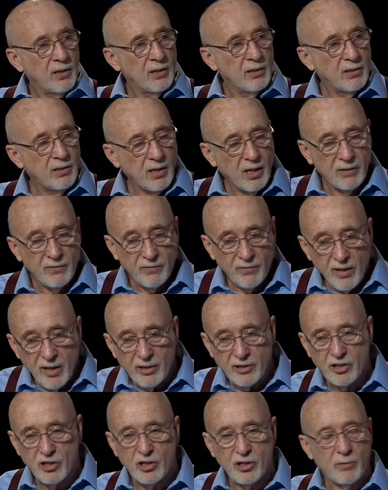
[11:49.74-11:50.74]

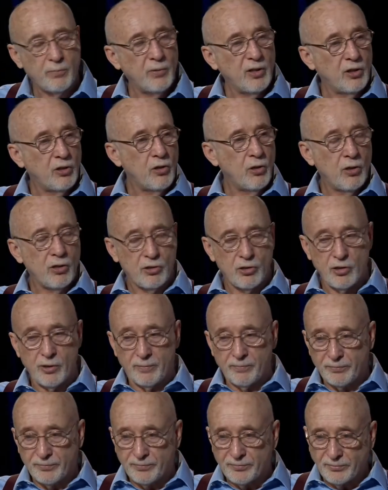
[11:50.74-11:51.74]
Divest because
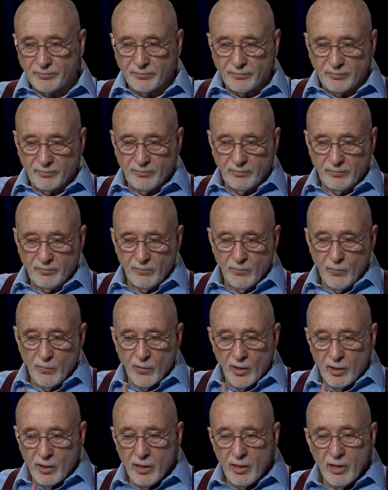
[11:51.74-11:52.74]

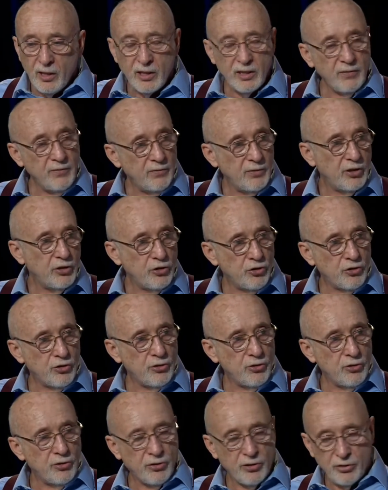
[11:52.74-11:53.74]
he
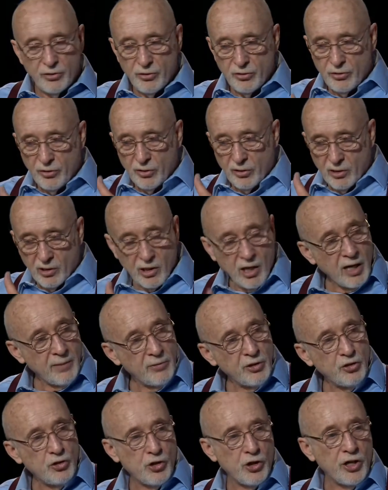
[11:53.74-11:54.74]
envisions the
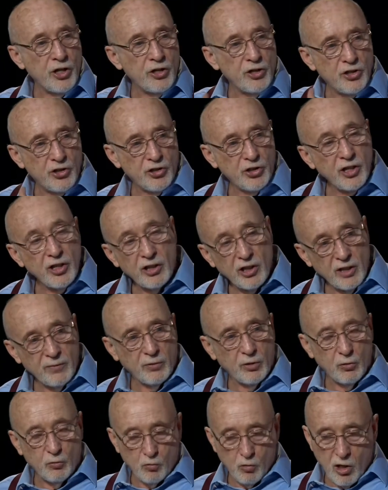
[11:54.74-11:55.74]
climate change, sea
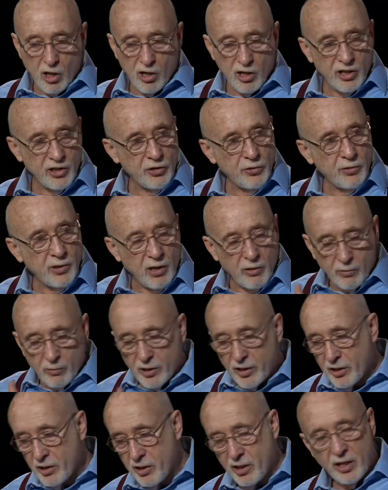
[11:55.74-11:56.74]
level rise,
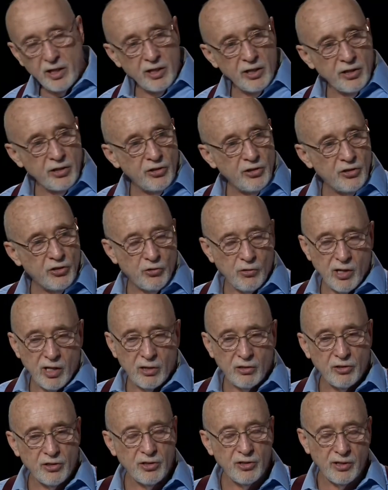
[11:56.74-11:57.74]
hurricanes,
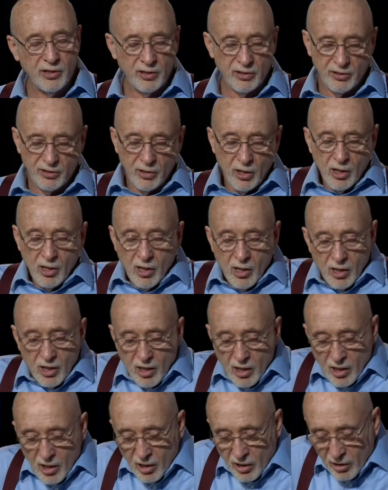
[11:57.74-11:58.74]
droughts, and things.
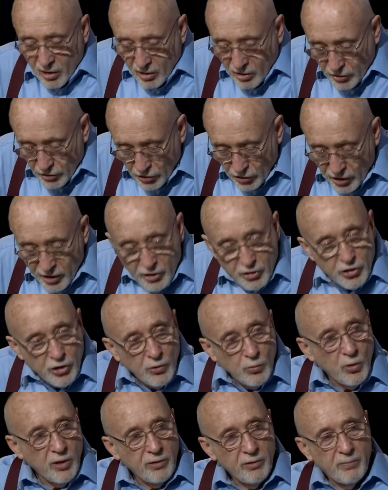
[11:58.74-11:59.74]
Changing
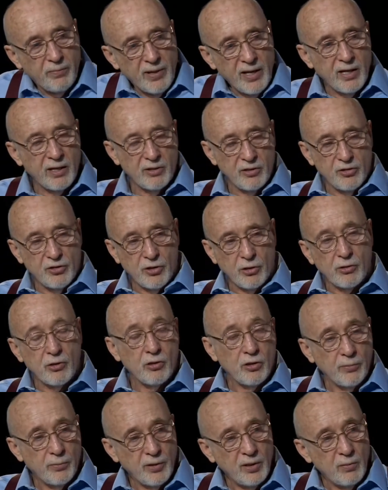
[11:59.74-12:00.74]
weather patterns are going to be